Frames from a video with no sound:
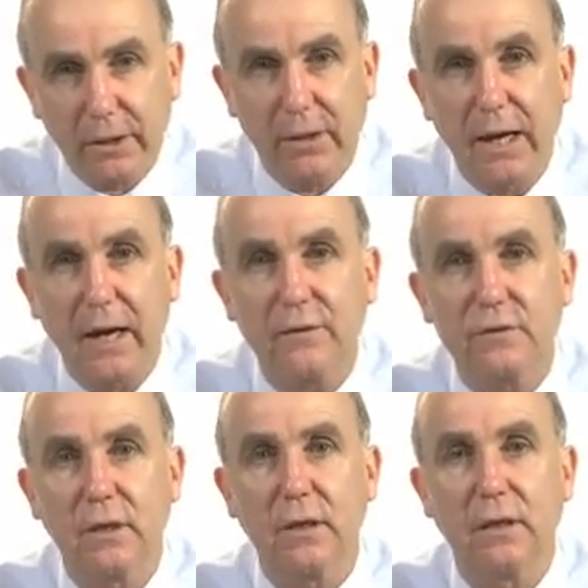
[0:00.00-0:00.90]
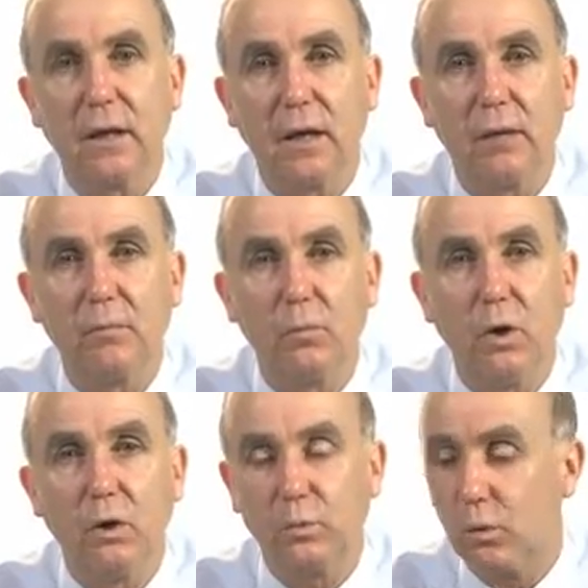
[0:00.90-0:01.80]
period after
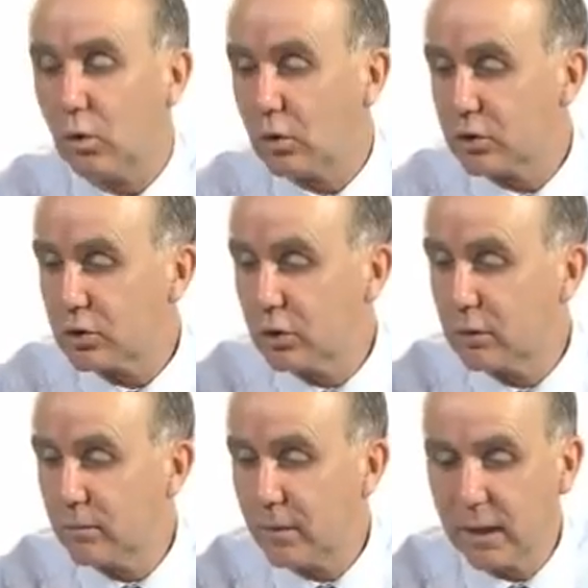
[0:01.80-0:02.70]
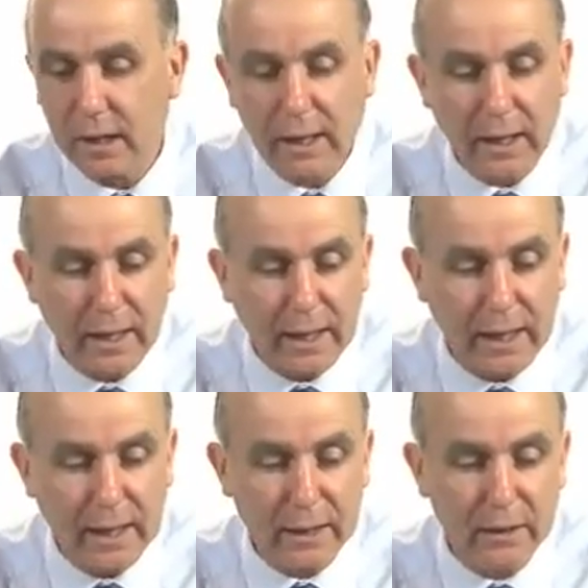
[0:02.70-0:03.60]
World War II.
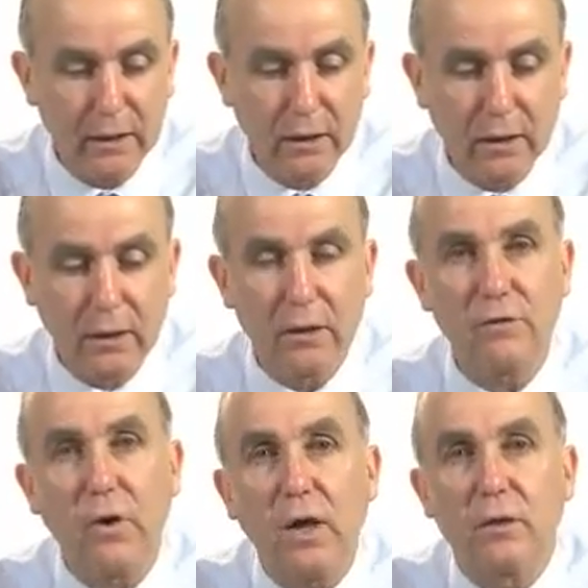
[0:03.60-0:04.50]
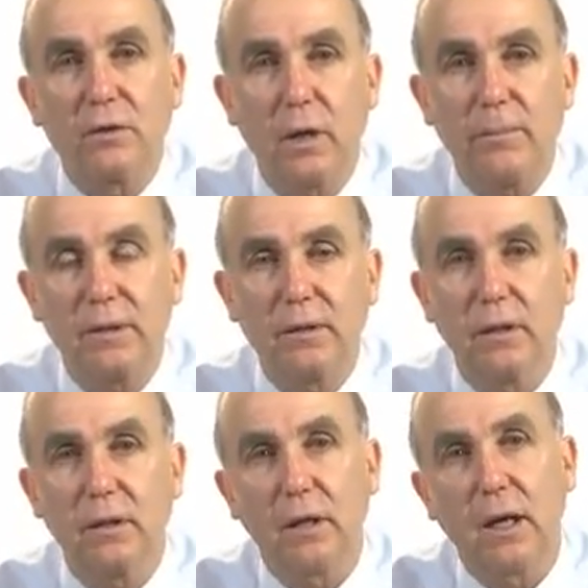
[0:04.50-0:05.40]
And the final topic
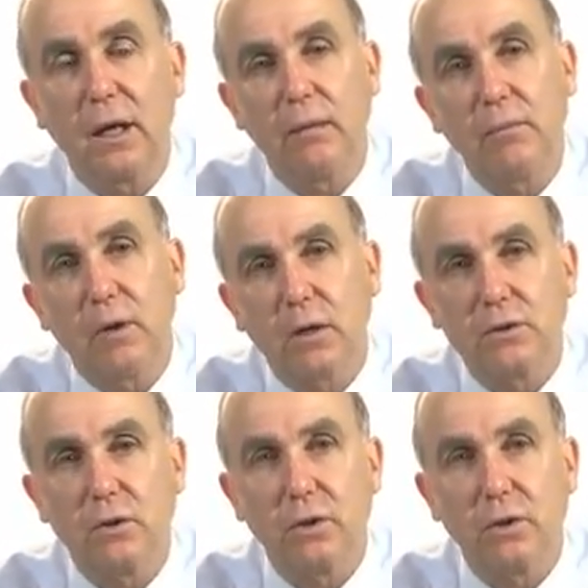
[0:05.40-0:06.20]
that I'll